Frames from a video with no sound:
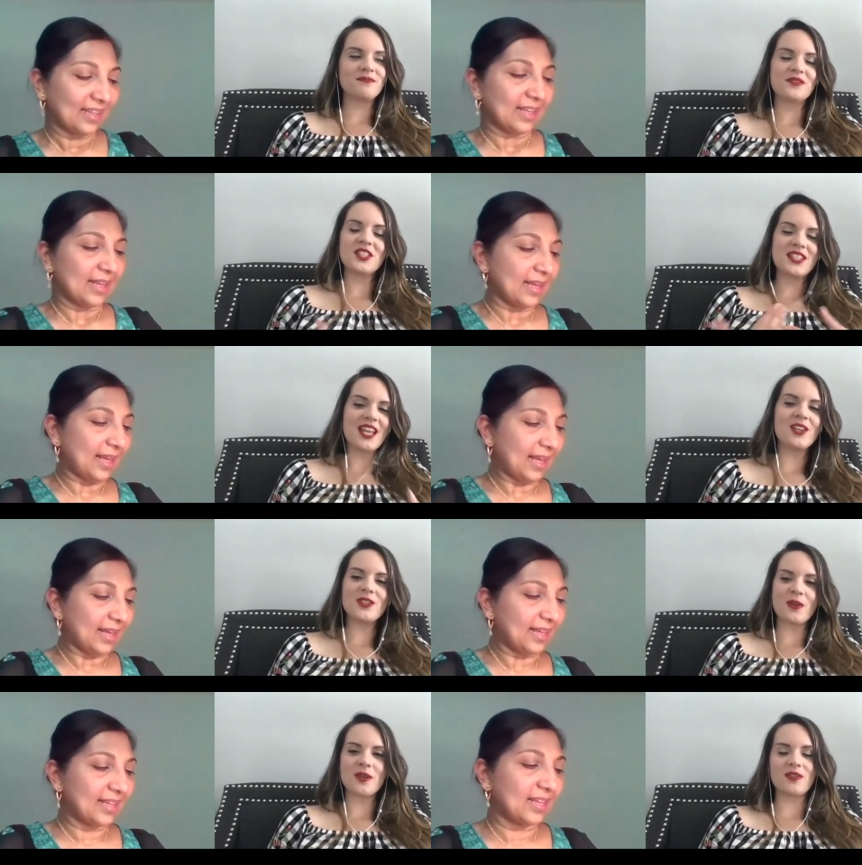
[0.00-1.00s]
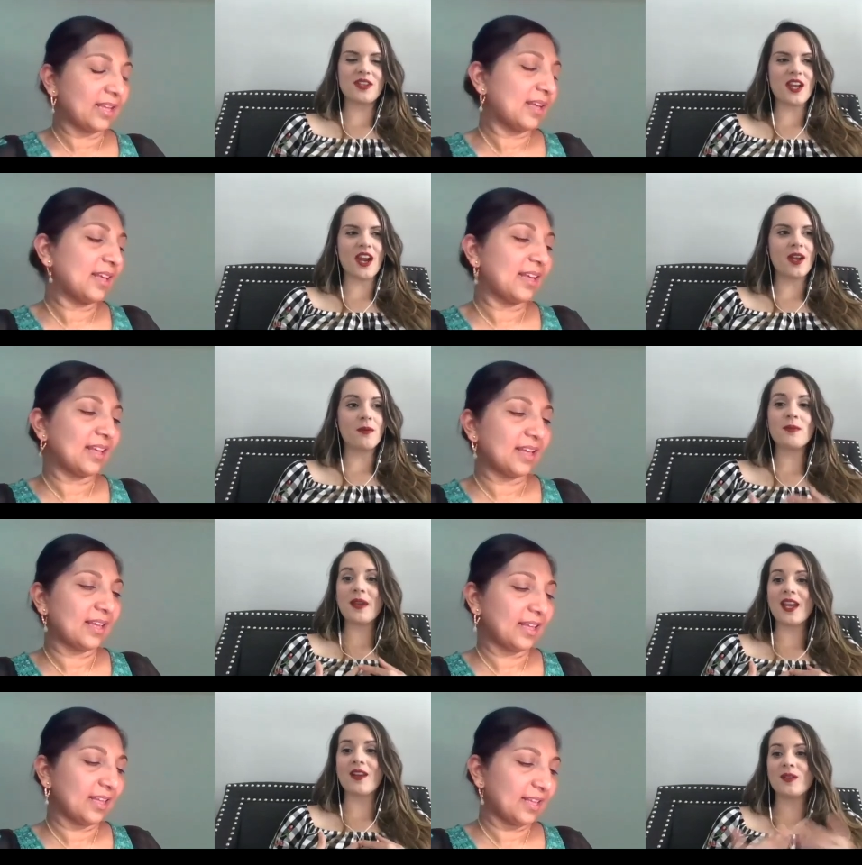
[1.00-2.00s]
Speaker 1: just thank you so much for sharing with
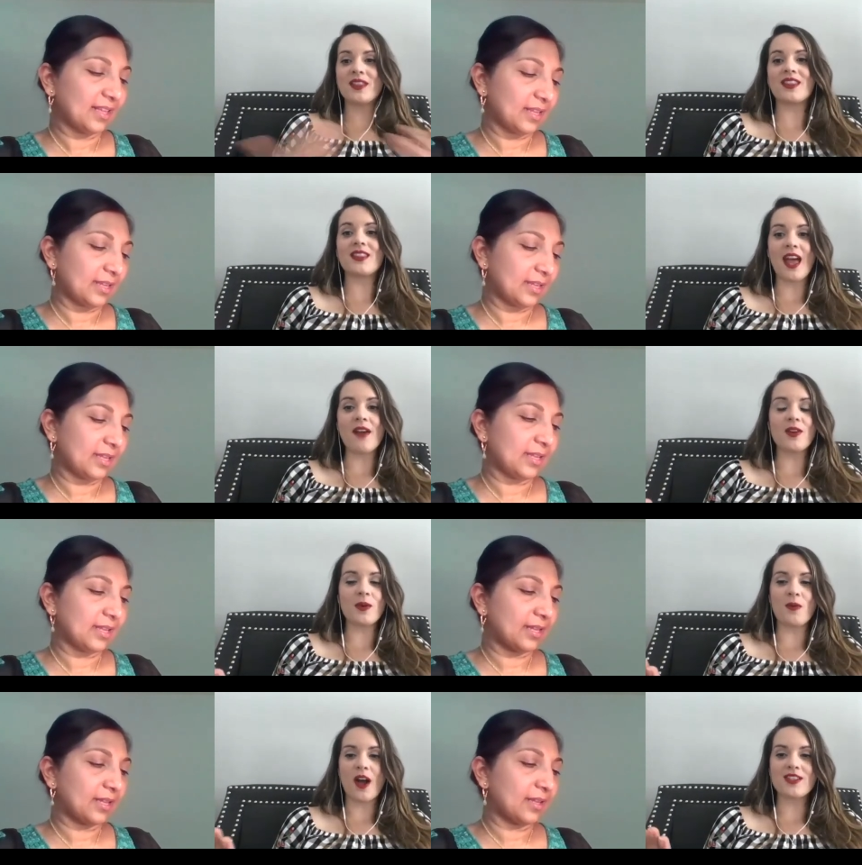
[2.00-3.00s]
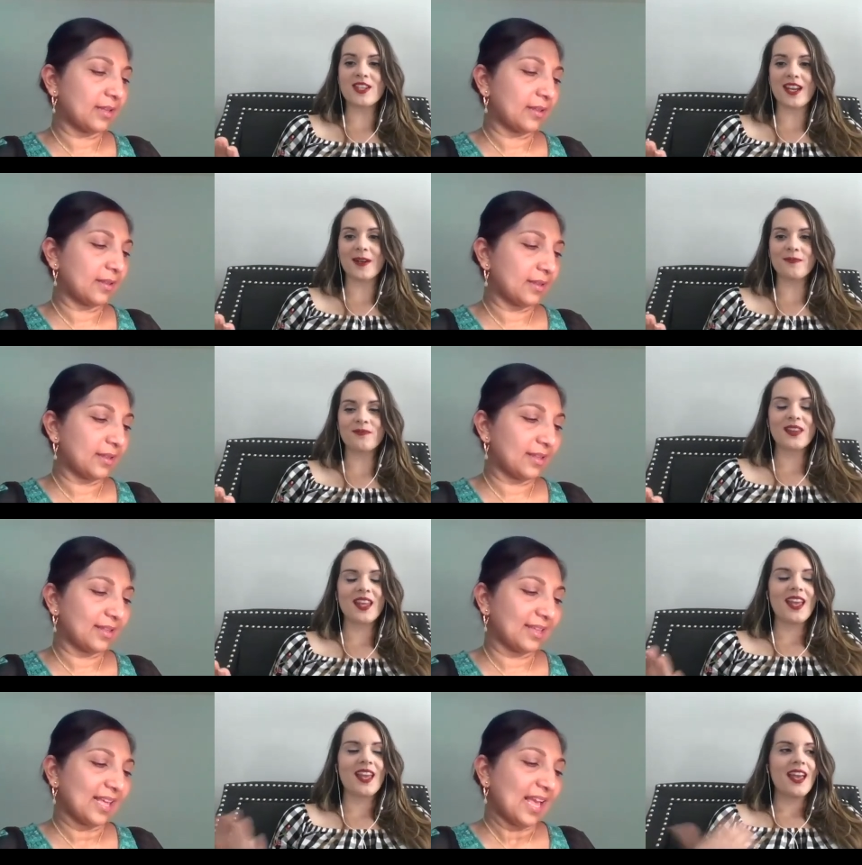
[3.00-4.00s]
me and with everyone watching.
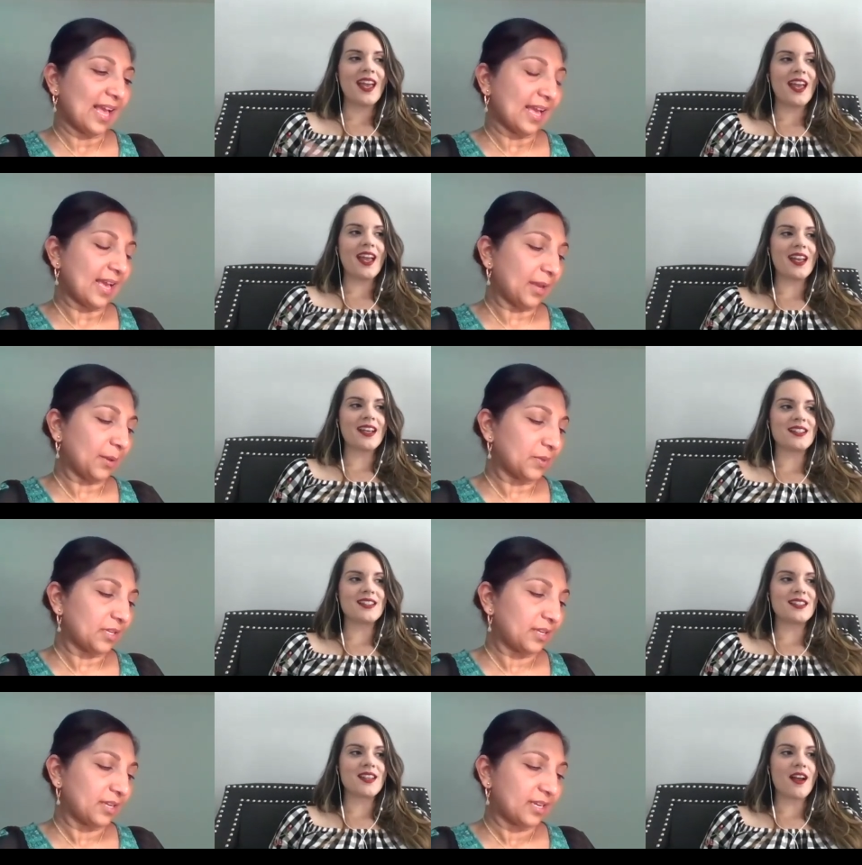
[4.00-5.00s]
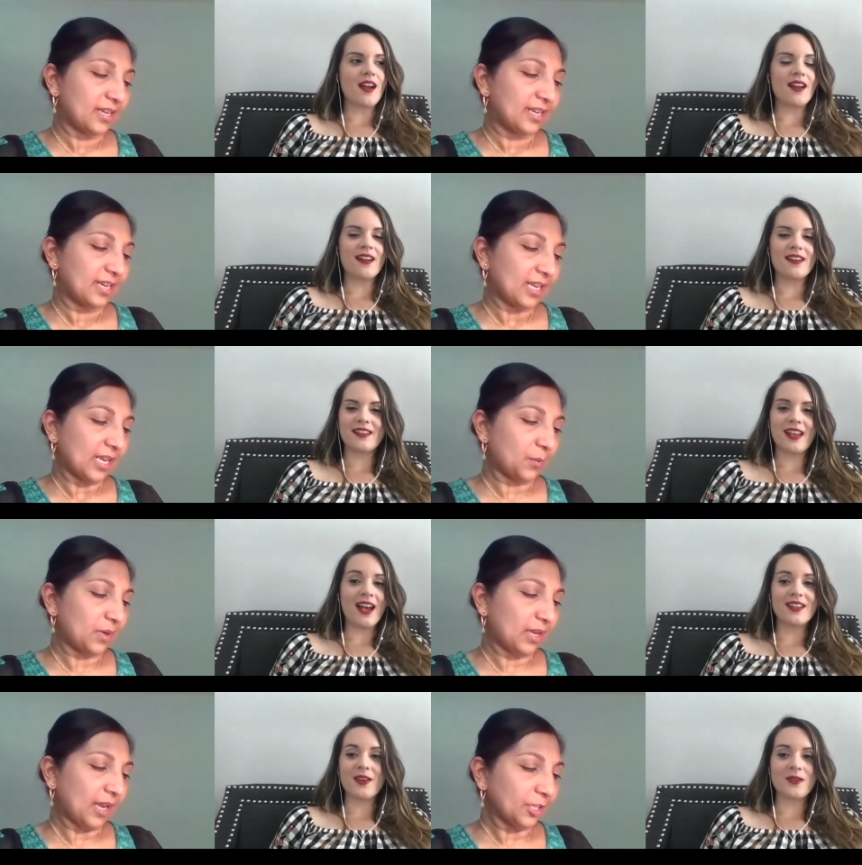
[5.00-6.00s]
And I would,
Speaker 2: yeah, I
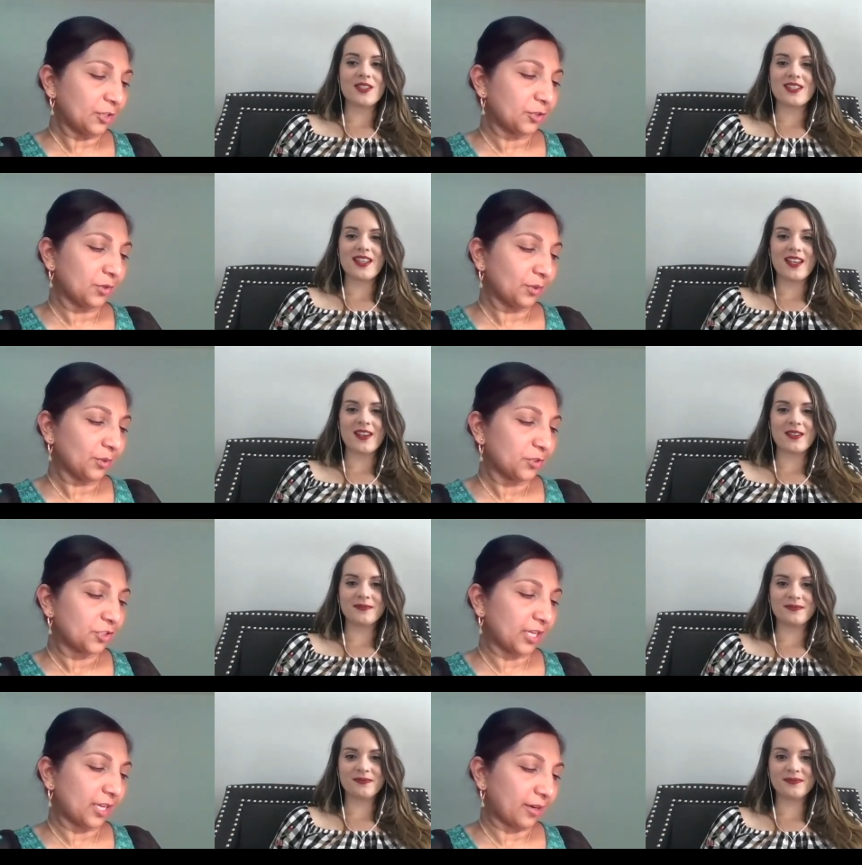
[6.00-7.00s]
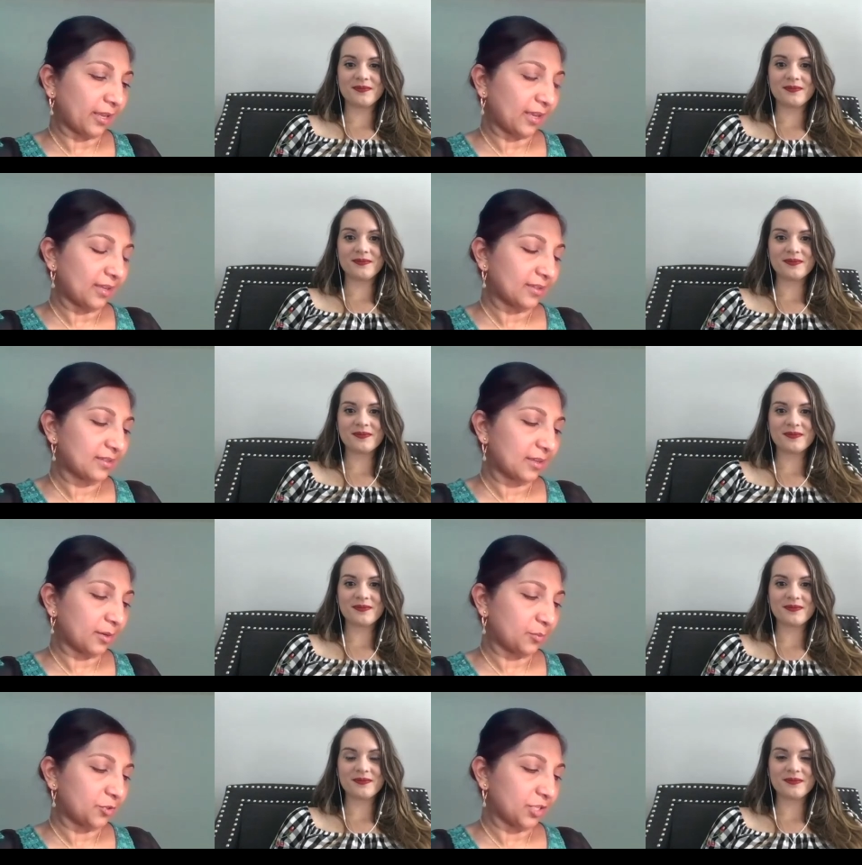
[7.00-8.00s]
would no, like to you. share a
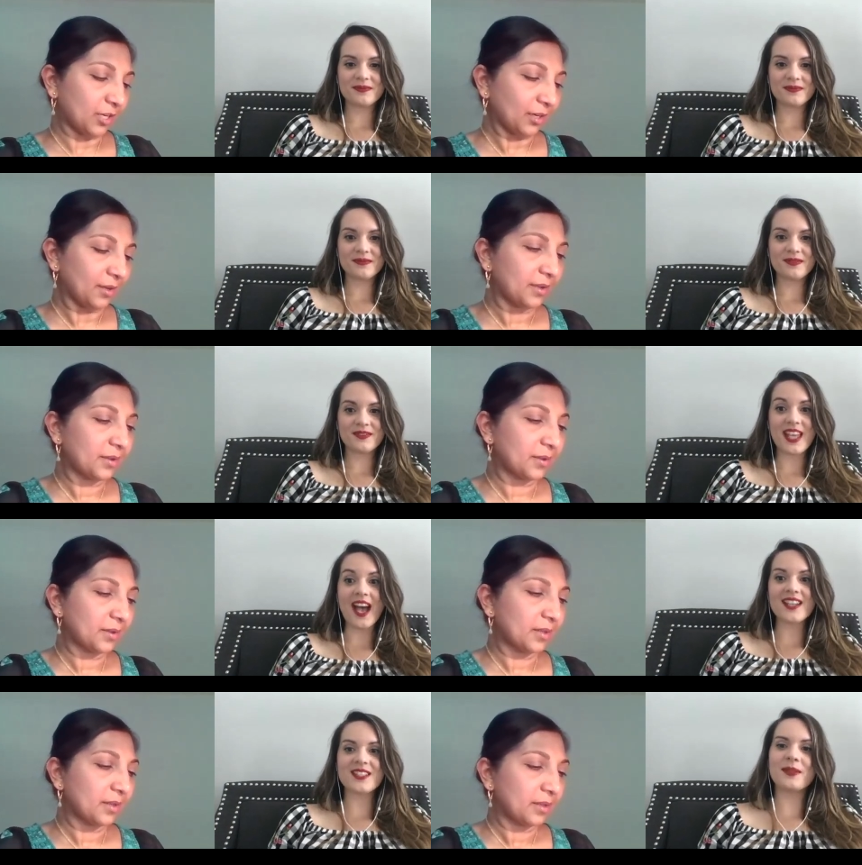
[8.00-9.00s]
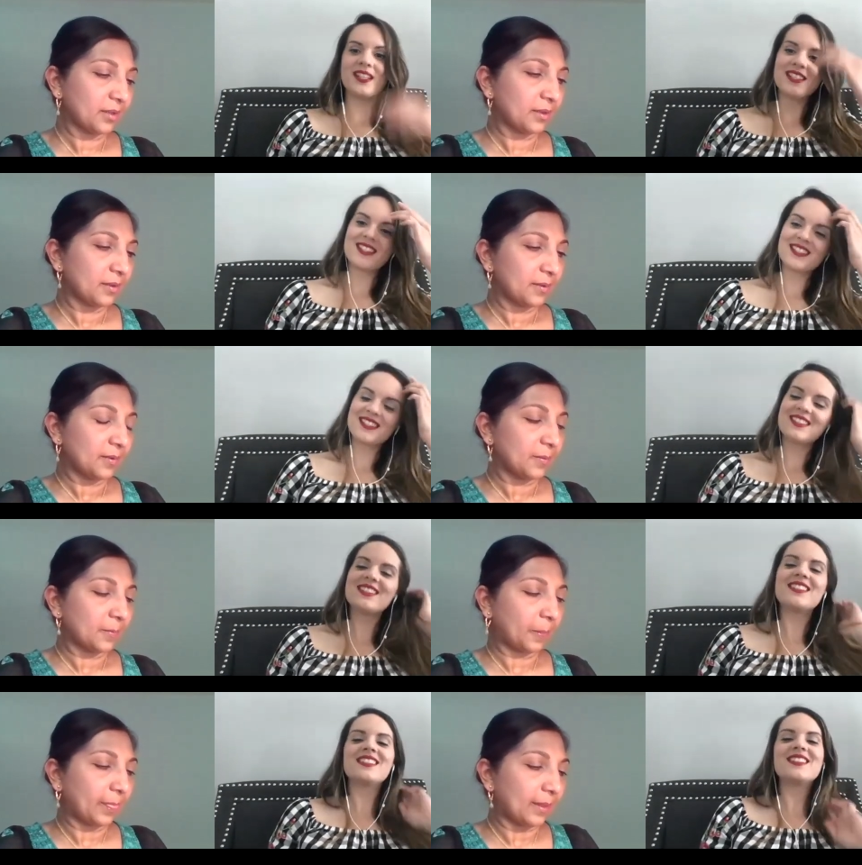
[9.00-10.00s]
scripture. Yes, please.
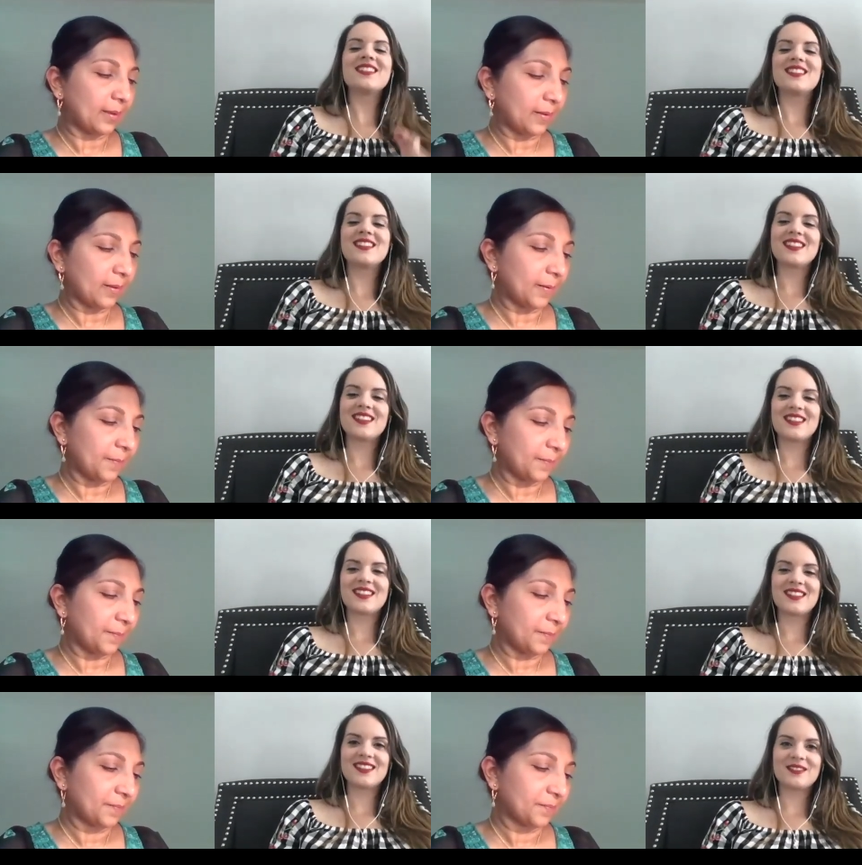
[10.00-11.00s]
Um,